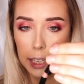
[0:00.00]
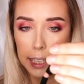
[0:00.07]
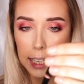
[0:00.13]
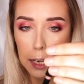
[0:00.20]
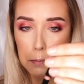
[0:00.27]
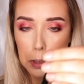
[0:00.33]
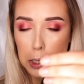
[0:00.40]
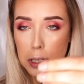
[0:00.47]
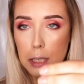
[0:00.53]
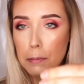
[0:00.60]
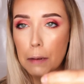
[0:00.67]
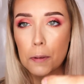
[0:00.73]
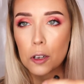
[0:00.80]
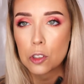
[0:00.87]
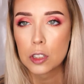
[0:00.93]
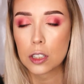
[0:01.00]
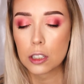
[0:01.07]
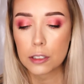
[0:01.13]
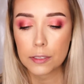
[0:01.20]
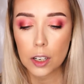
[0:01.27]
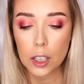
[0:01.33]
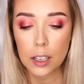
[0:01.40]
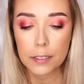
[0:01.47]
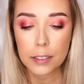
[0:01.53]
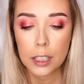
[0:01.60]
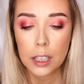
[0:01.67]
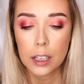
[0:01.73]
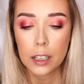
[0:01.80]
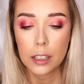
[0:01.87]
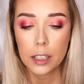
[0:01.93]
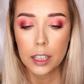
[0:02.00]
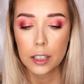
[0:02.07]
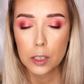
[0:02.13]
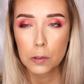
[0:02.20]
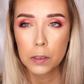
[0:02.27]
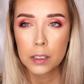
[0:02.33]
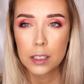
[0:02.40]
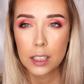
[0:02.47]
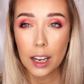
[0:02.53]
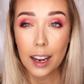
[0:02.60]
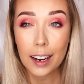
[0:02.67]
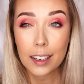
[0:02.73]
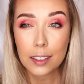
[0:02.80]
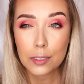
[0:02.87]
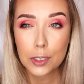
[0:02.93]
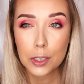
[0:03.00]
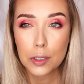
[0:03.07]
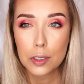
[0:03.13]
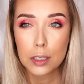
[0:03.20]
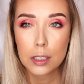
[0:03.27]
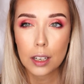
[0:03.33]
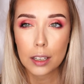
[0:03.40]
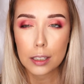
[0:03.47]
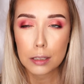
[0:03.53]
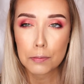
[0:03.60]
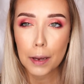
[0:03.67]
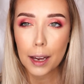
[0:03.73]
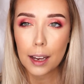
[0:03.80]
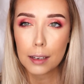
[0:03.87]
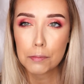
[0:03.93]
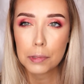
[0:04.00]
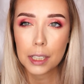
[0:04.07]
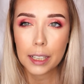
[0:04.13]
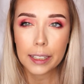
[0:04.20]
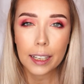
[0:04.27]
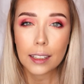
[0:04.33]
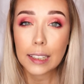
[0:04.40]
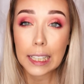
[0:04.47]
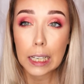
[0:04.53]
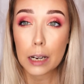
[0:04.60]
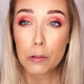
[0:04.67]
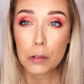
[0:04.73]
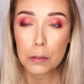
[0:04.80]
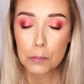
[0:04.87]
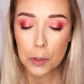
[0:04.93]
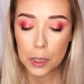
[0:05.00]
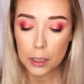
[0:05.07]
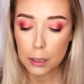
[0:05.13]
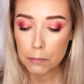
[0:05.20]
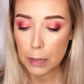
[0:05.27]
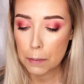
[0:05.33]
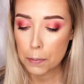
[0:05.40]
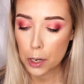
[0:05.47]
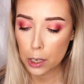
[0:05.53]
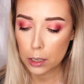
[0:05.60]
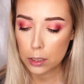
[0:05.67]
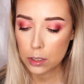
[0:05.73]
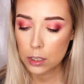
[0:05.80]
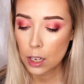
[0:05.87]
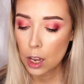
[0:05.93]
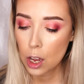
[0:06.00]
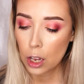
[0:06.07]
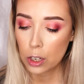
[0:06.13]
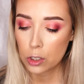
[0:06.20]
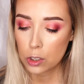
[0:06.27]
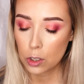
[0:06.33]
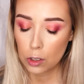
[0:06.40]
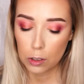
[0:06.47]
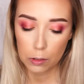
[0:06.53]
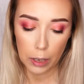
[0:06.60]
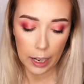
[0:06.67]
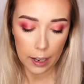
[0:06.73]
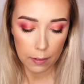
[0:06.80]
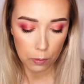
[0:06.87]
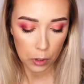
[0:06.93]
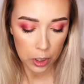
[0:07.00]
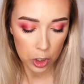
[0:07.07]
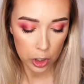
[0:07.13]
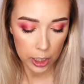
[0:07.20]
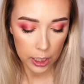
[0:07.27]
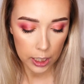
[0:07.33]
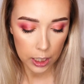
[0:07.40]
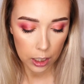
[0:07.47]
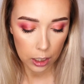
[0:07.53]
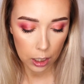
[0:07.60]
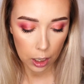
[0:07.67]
can't put this in my purse because it'll fall off. The other one's kind of loose, not as bad, but again, like I wouldn't put it in my purse. So I have one shade here